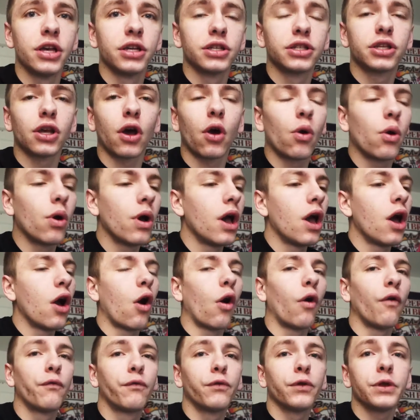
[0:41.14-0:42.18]
So
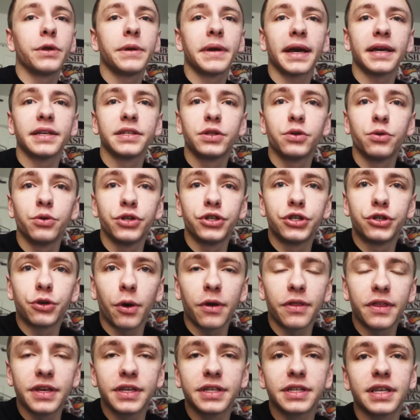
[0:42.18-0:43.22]
hopefully you guys do
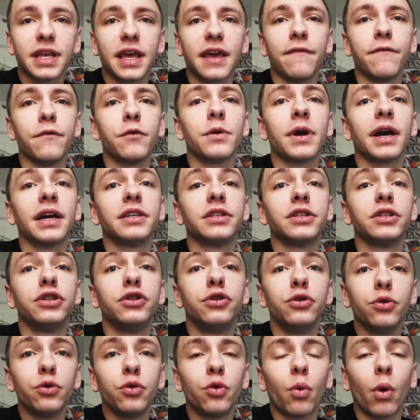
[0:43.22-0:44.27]
enjoy this. If you guys
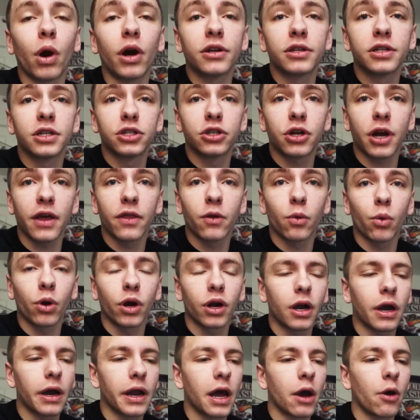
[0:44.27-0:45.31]
do want to try the
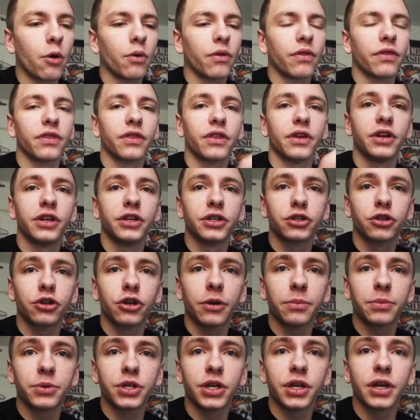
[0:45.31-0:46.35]
workout out, the
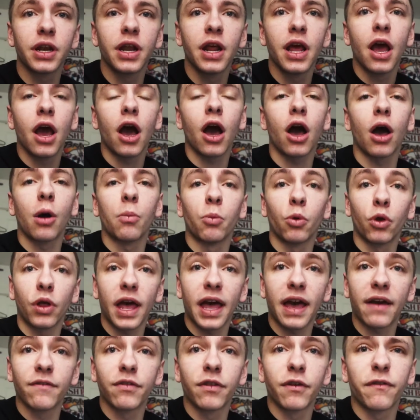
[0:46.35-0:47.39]
description will
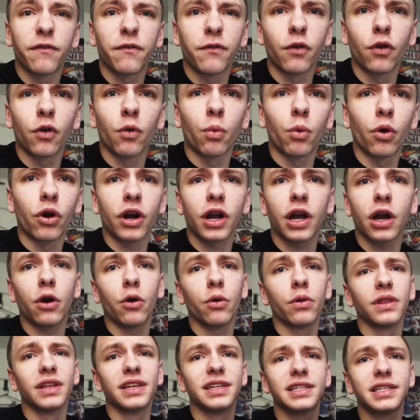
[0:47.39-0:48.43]
have the full
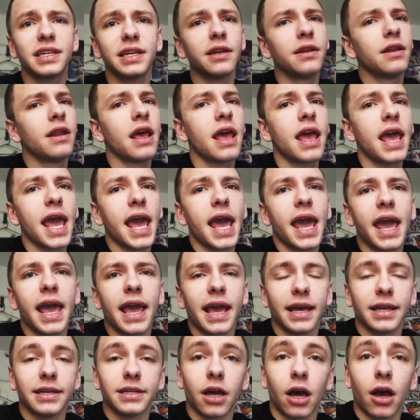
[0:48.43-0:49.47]
workout listed.
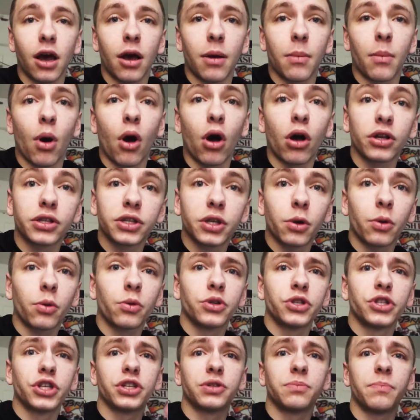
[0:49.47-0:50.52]
And also
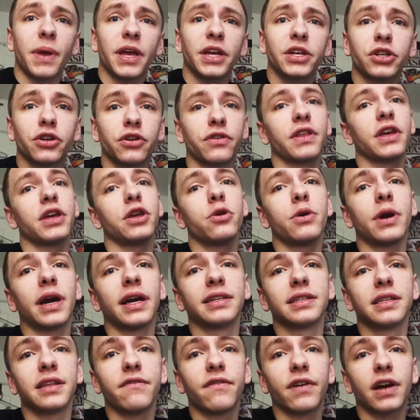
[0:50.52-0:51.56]
just make sure that you
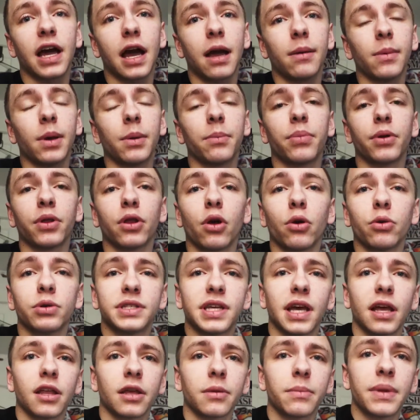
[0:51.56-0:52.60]
guys leave a comment below
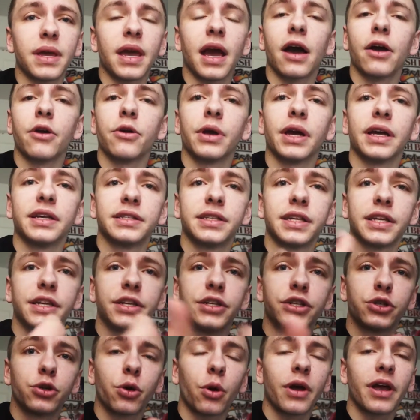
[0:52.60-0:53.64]
telling me how you guys did
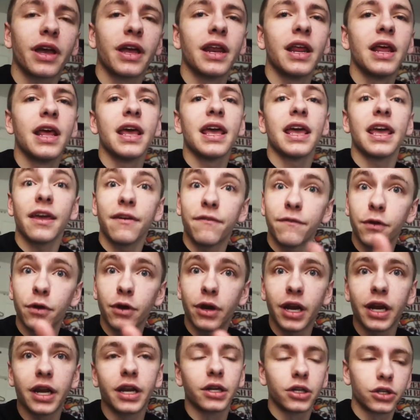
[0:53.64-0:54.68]
enjoy it, if you
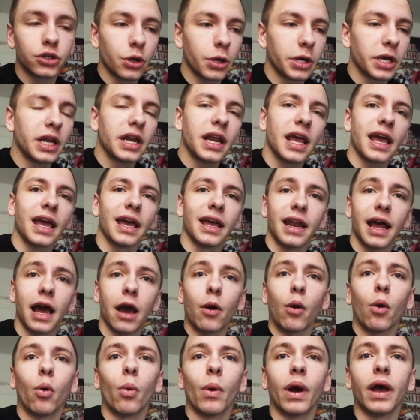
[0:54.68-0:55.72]
did enjoy it, and
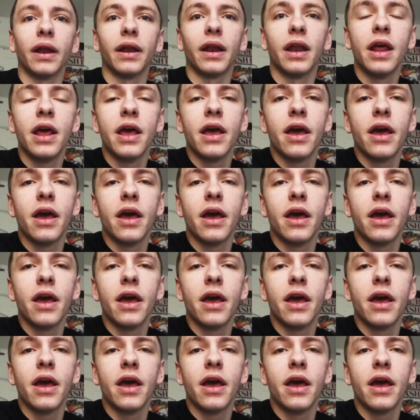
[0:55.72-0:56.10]
how it went.